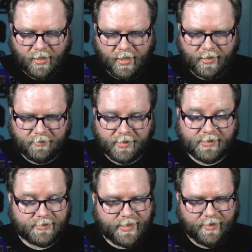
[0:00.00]
I named
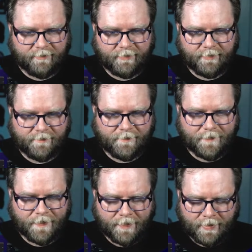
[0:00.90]
it dev.
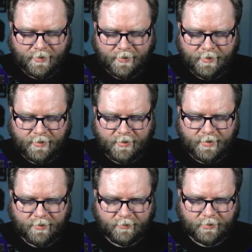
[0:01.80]

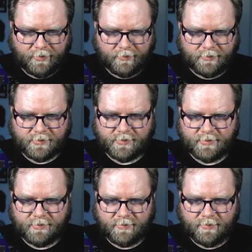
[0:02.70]
We'll use
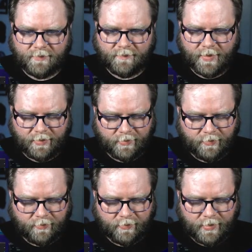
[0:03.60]

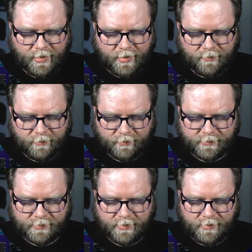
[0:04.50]
value
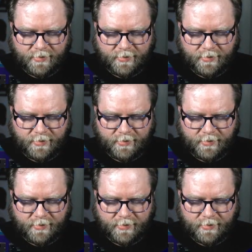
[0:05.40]
equals